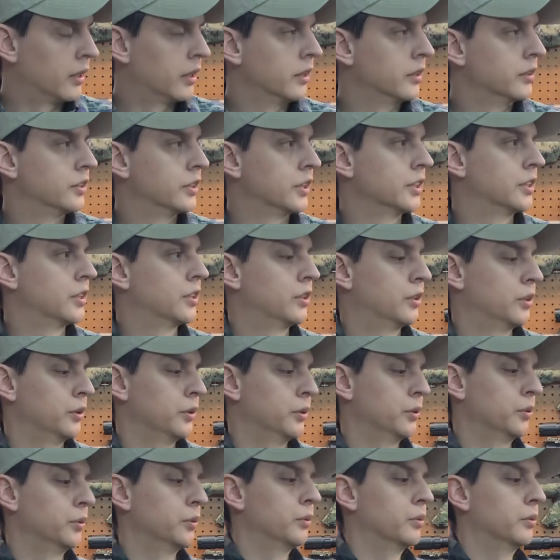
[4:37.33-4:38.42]
just
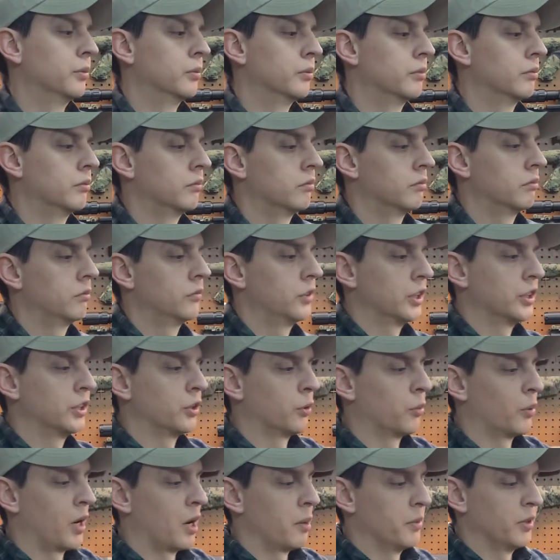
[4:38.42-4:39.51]
so
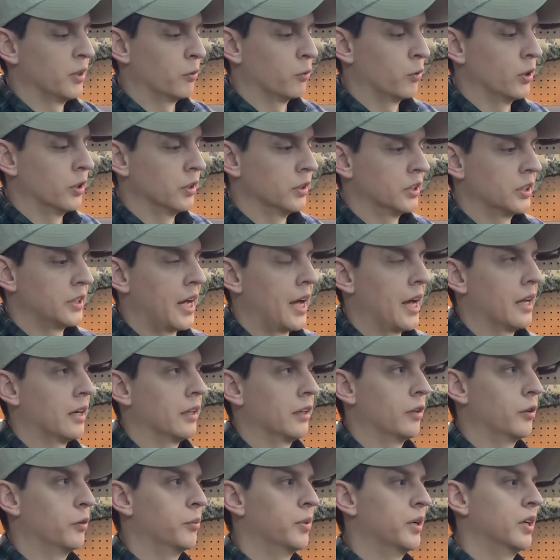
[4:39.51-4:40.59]
when I'm in the woods to add a
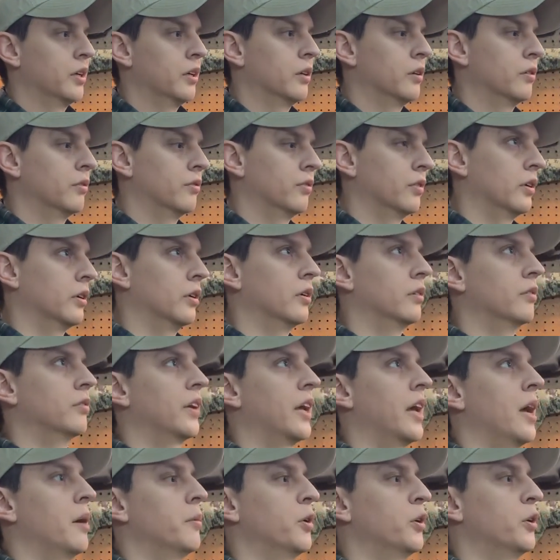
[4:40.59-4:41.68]
little bit of
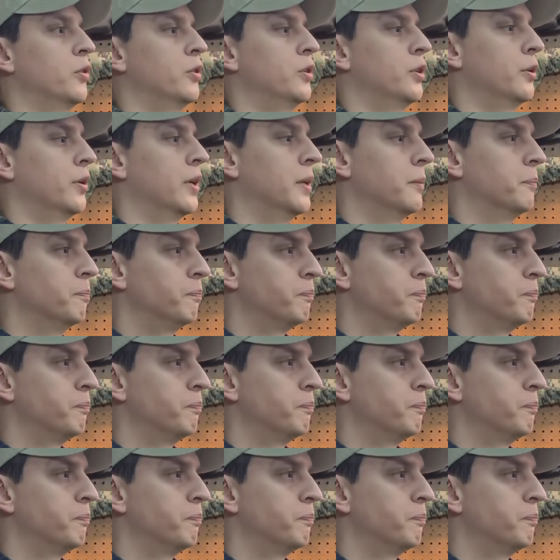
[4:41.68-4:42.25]
camo to it.